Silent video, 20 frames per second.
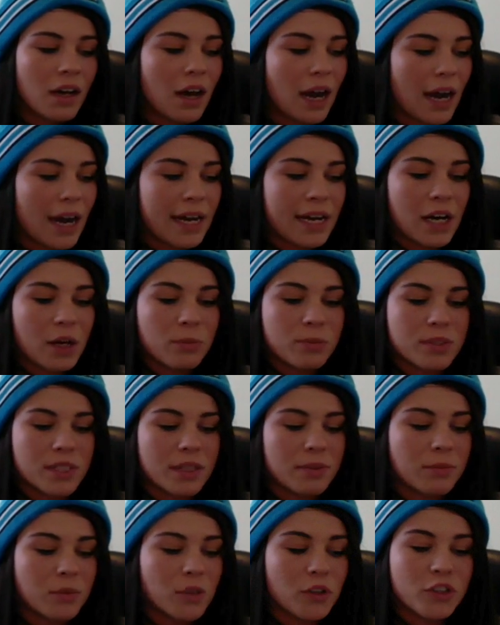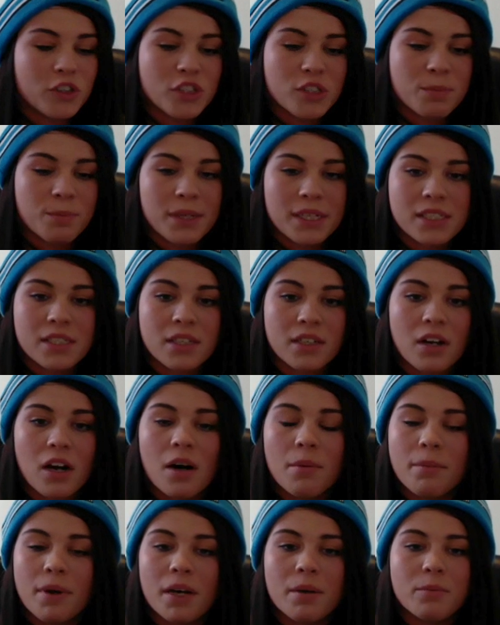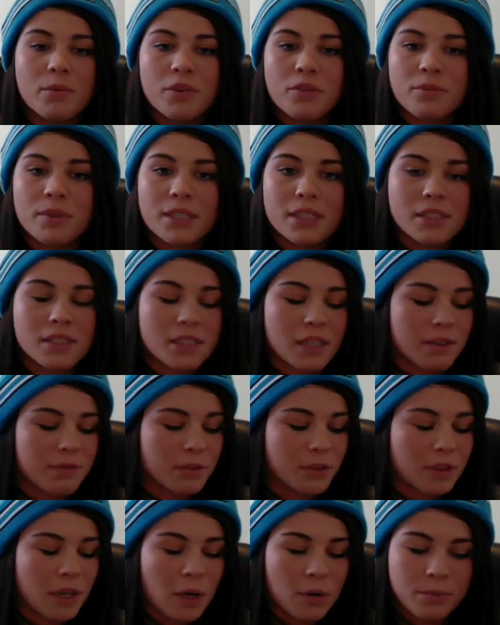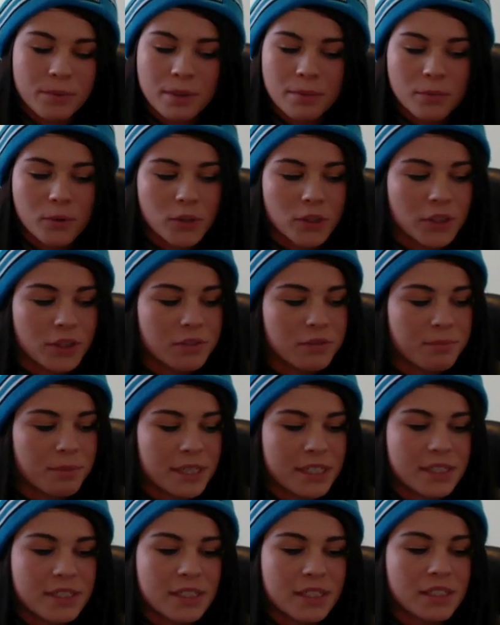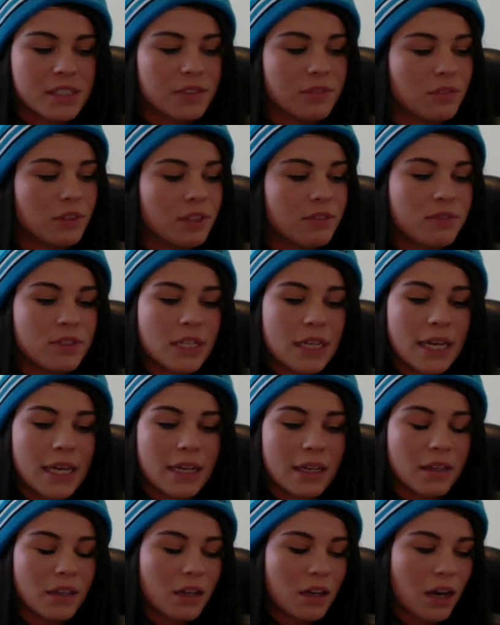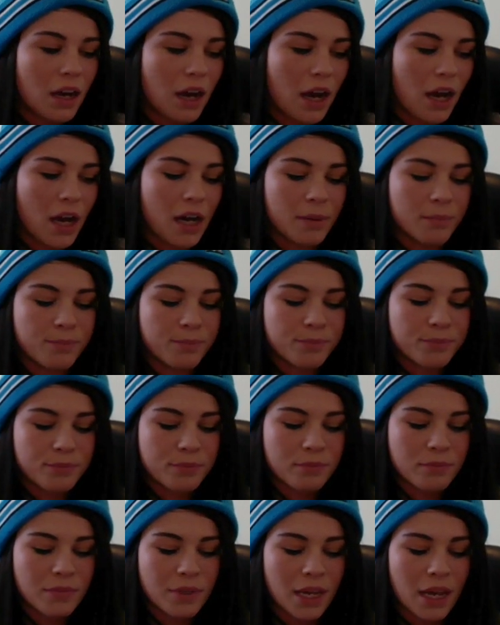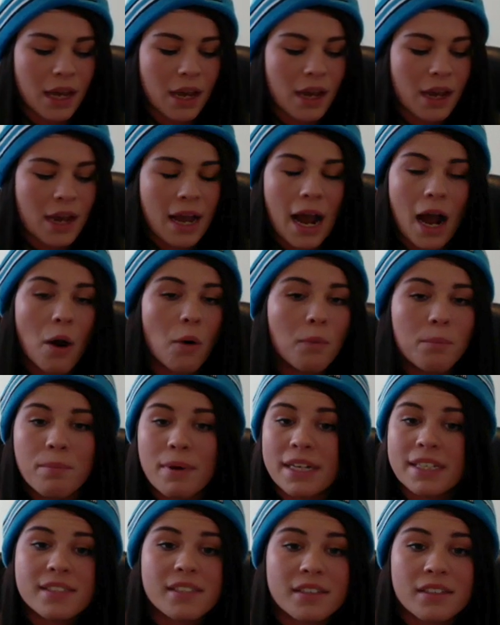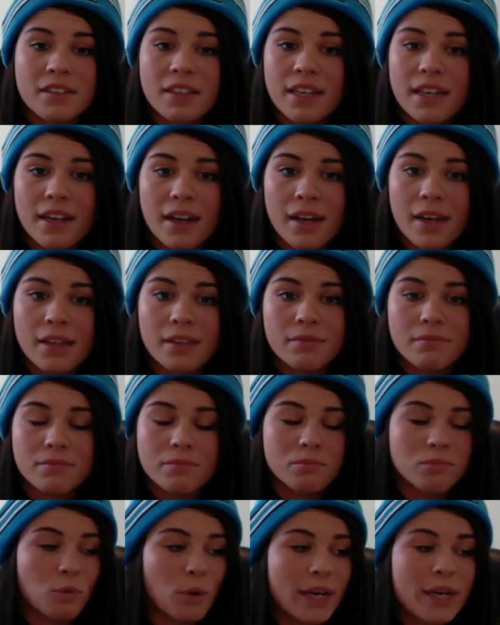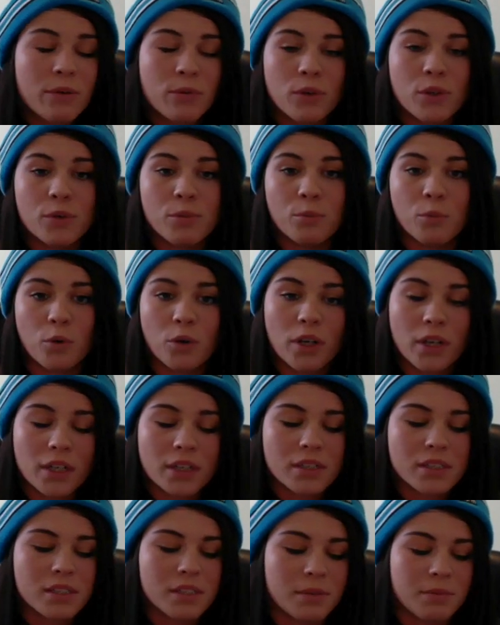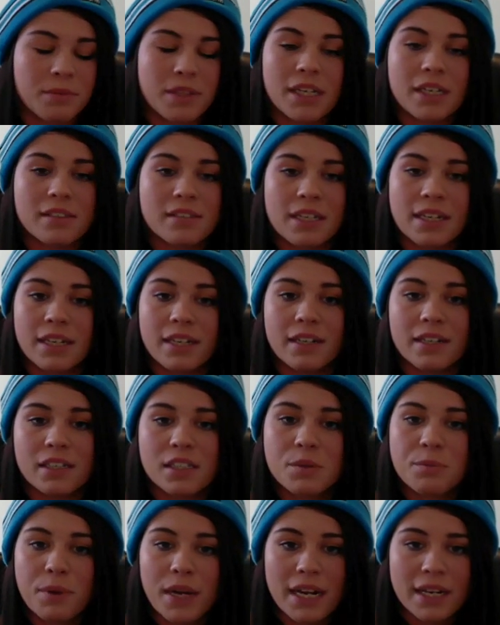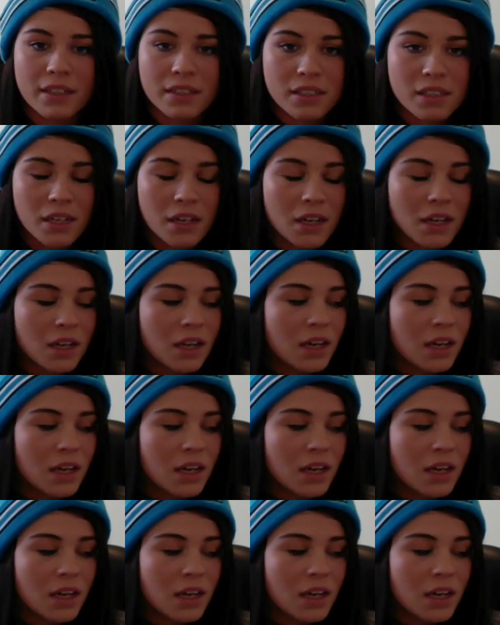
I helped them learn just basic compound movements, I helped them learn basics of lifting, how basically a weight room works, some things they can expect,